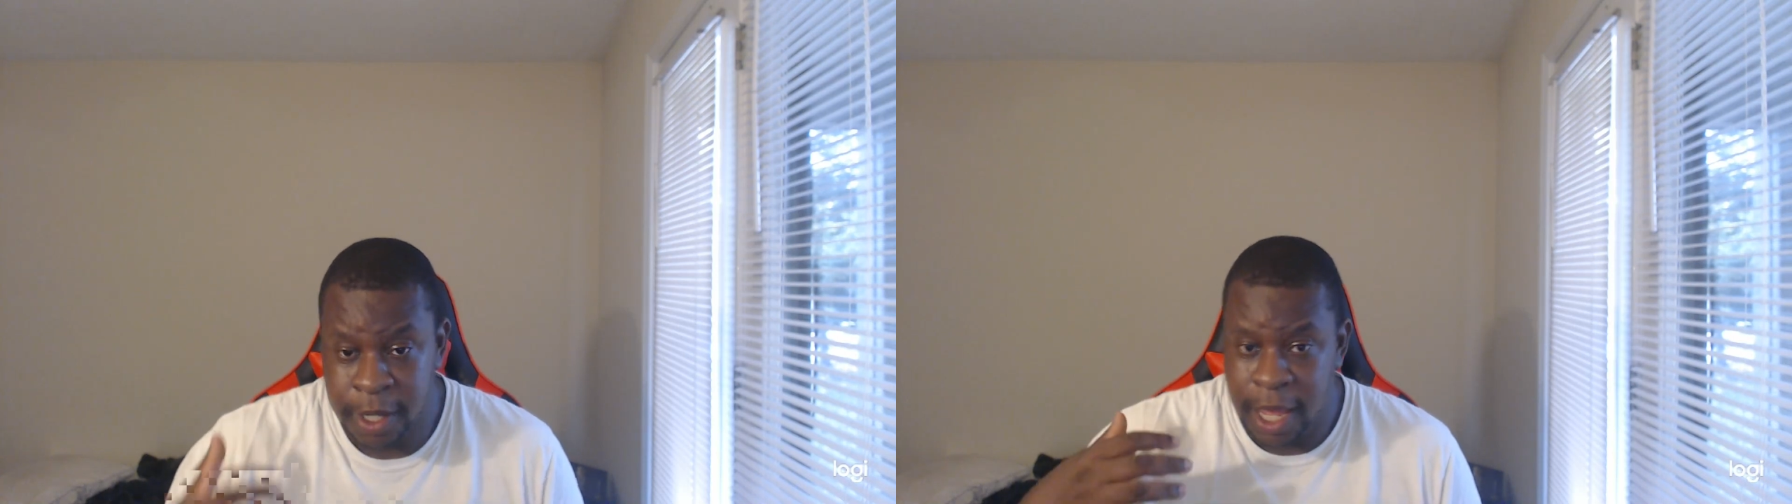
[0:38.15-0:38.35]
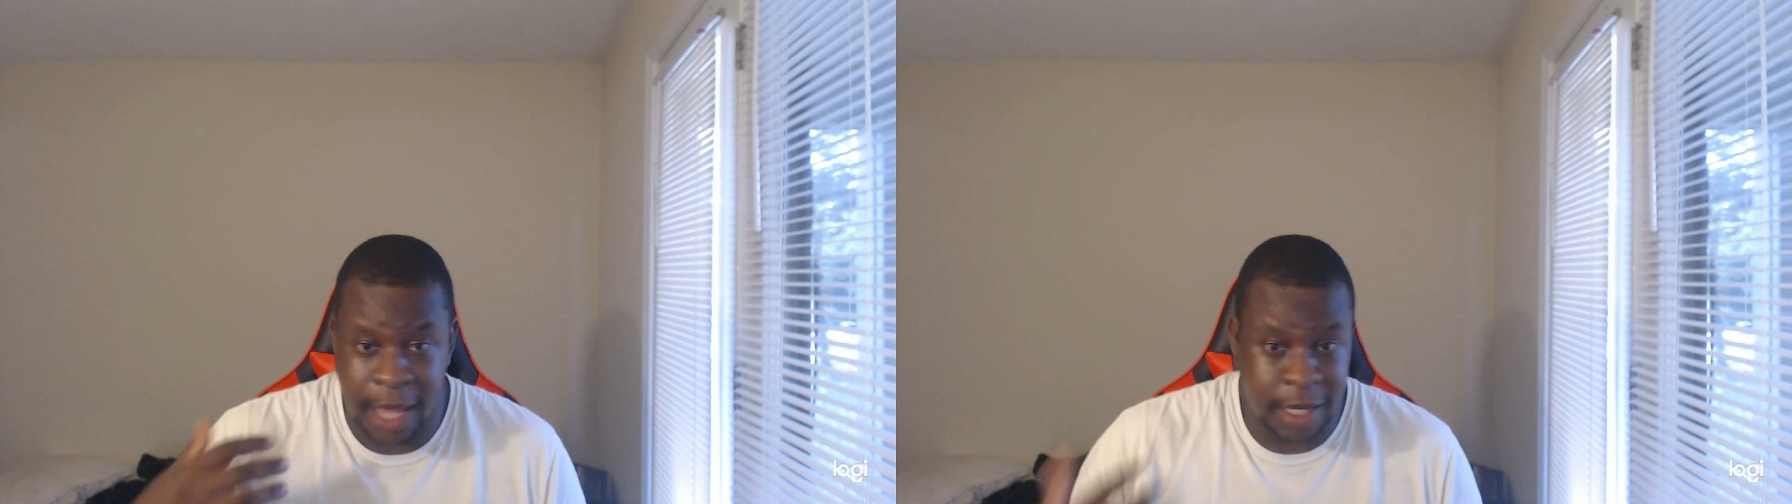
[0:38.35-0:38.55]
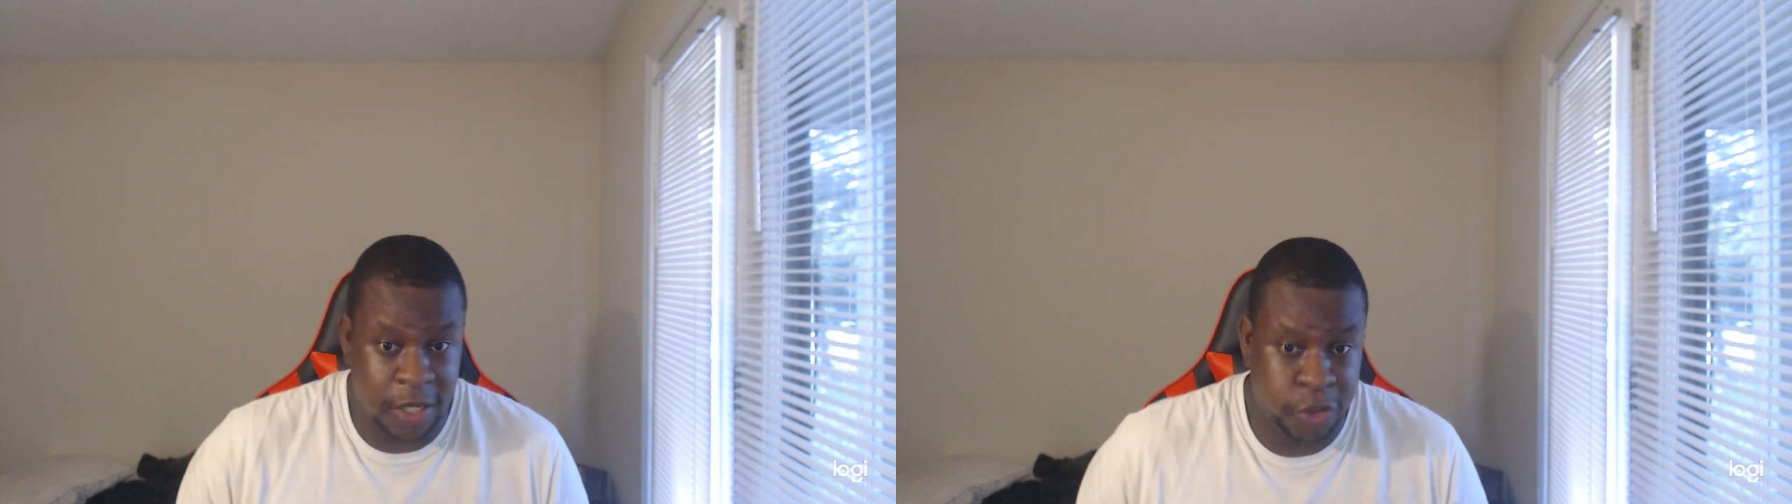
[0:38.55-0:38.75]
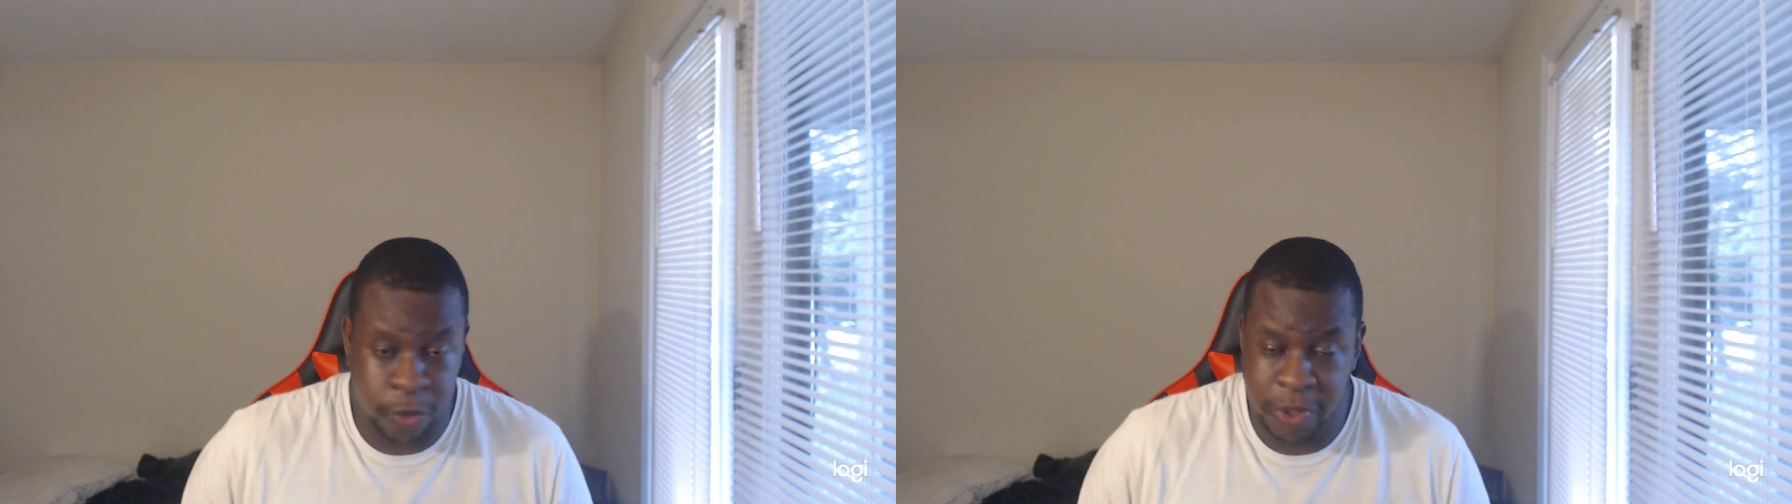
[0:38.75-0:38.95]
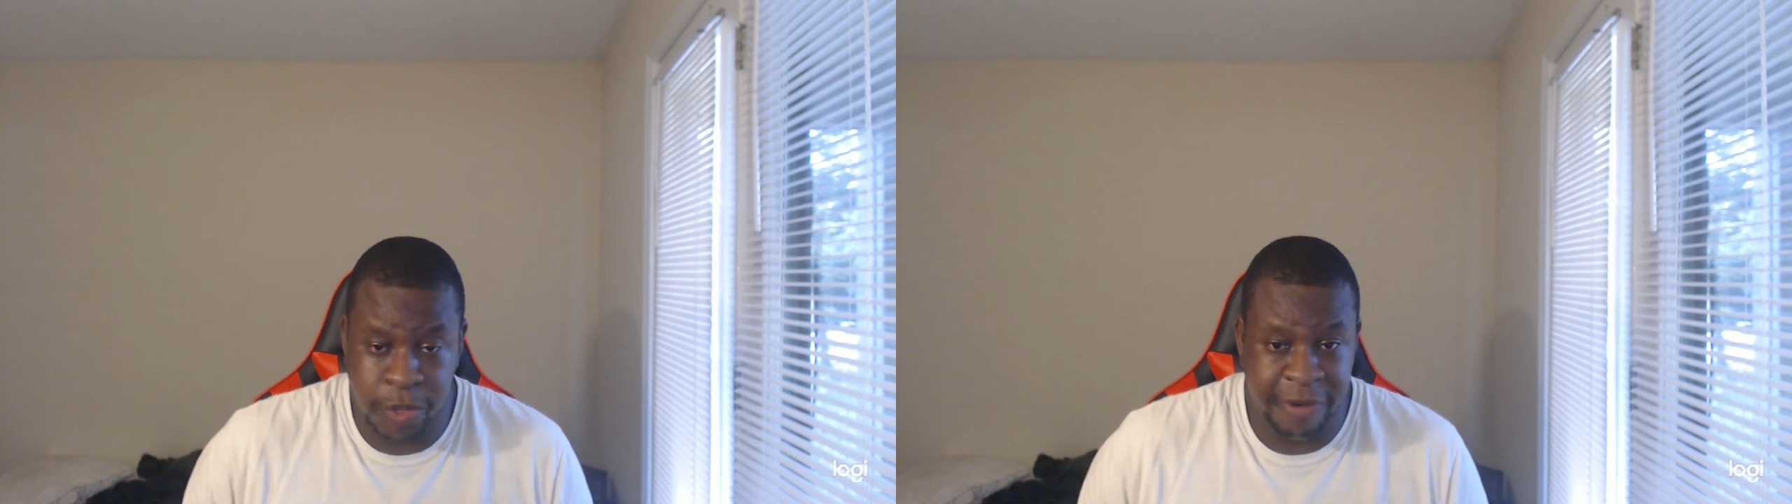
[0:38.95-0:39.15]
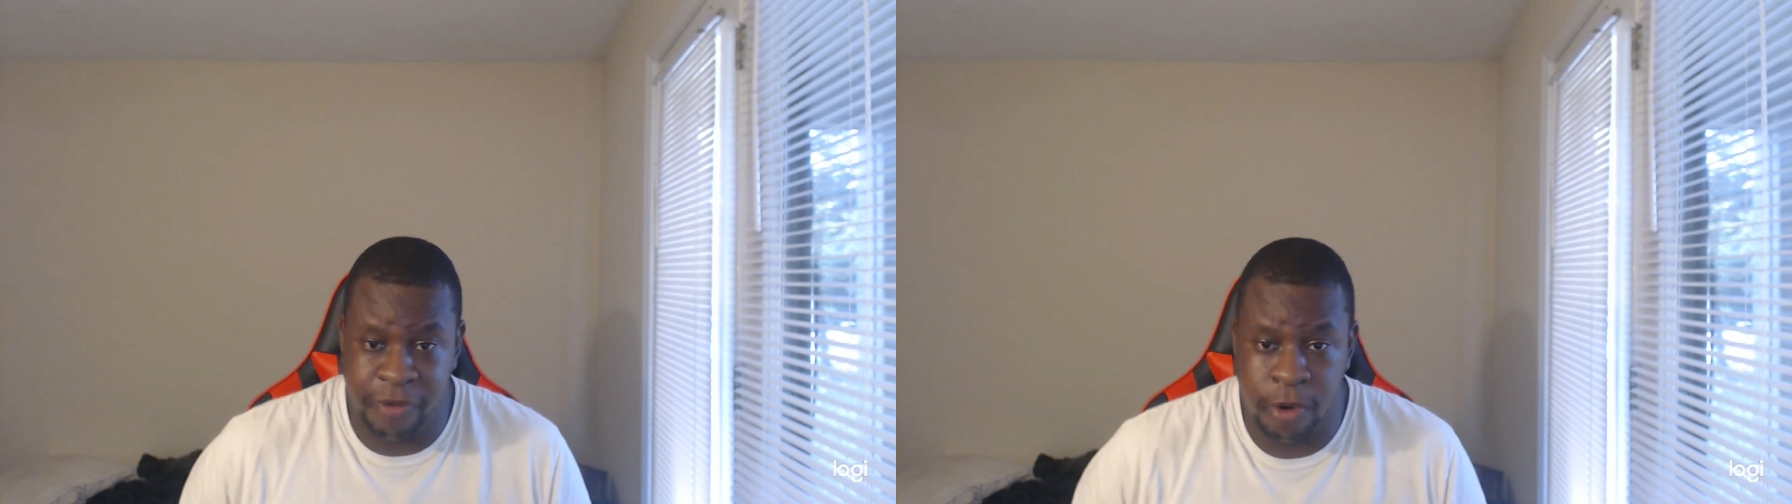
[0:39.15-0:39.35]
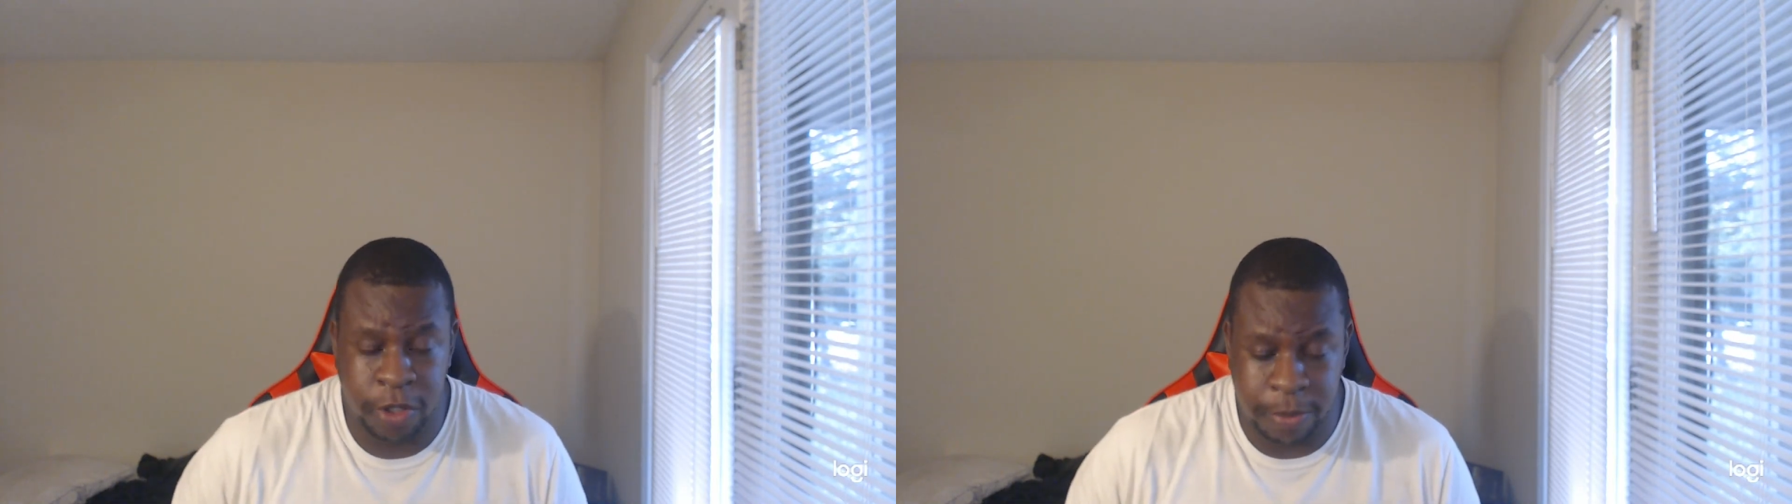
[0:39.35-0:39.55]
and the digital one is going to be $400.